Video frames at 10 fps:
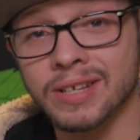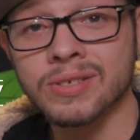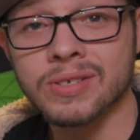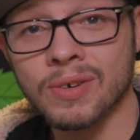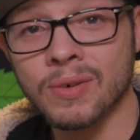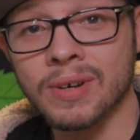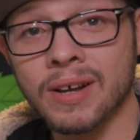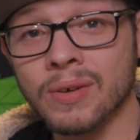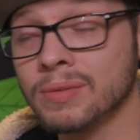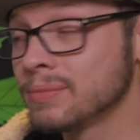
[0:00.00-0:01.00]
10 years of growing
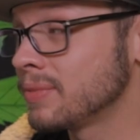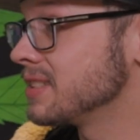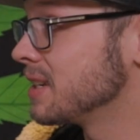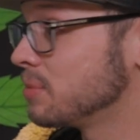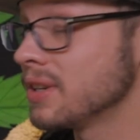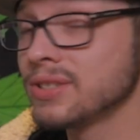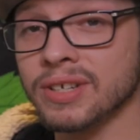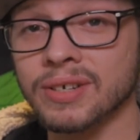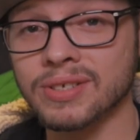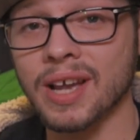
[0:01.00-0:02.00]
now, probably 10 plus
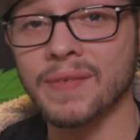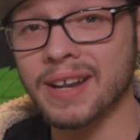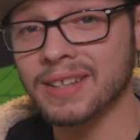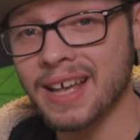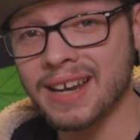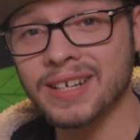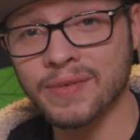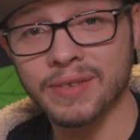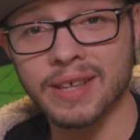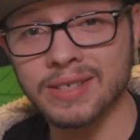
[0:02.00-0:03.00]
years, I've had a lot of
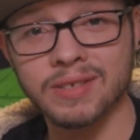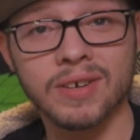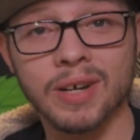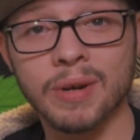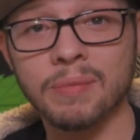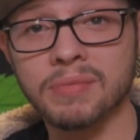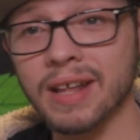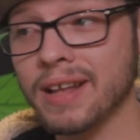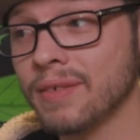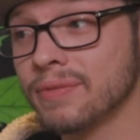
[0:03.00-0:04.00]
different things that have come up
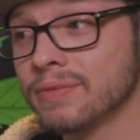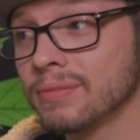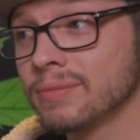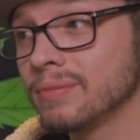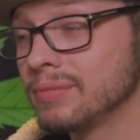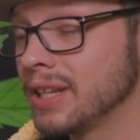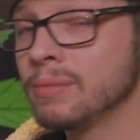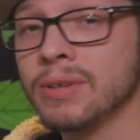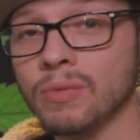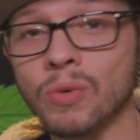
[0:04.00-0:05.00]
that have
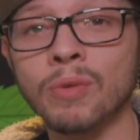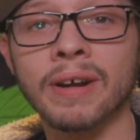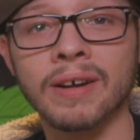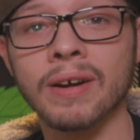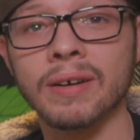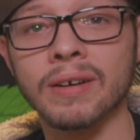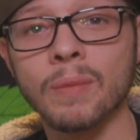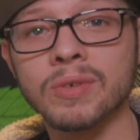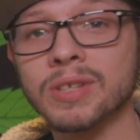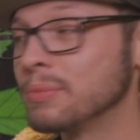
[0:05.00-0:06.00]
damn near ruined my garden,
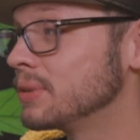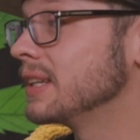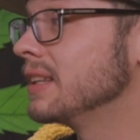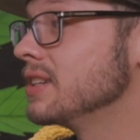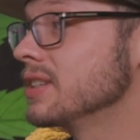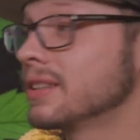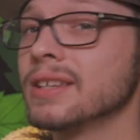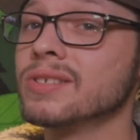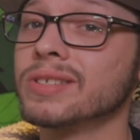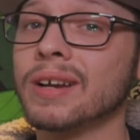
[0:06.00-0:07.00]
almost completely shut things